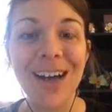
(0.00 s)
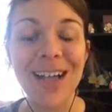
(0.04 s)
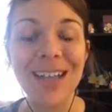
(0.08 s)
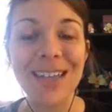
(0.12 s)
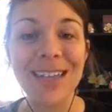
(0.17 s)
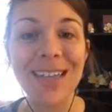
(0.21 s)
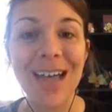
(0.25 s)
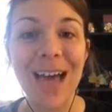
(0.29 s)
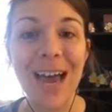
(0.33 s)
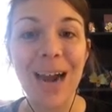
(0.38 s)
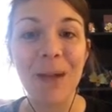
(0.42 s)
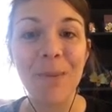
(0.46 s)
a
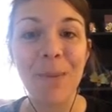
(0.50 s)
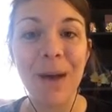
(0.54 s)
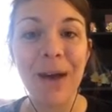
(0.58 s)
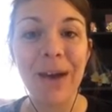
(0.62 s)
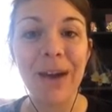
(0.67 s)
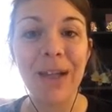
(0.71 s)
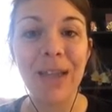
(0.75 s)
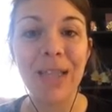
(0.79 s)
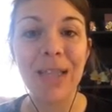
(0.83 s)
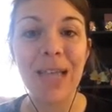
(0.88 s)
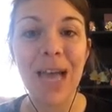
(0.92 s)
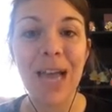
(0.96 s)
lot about
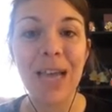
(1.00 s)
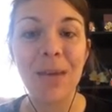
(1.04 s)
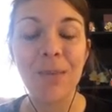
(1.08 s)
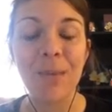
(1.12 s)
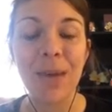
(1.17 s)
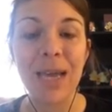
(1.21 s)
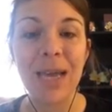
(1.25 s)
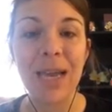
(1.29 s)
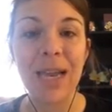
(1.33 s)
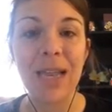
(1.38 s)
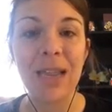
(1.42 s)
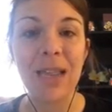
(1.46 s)

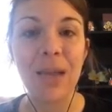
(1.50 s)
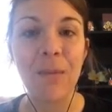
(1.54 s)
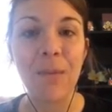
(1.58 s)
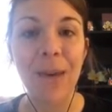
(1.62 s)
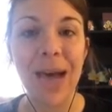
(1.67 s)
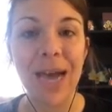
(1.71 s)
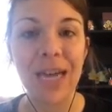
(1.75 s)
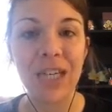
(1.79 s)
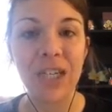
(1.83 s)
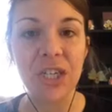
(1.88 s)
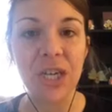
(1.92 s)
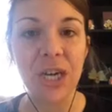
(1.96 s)
alignment and the
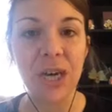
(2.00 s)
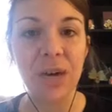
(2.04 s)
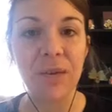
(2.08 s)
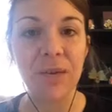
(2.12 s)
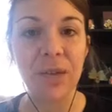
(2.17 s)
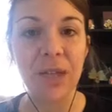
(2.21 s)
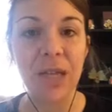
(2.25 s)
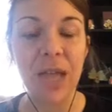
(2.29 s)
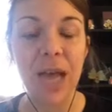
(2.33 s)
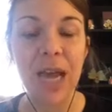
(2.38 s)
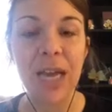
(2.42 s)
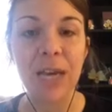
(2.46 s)
magic of
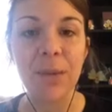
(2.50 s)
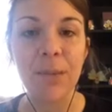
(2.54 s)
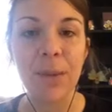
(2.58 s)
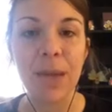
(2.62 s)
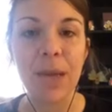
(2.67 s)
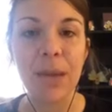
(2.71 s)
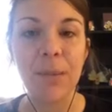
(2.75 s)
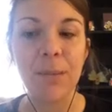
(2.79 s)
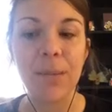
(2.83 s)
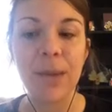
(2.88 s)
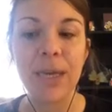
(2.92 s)
alignment,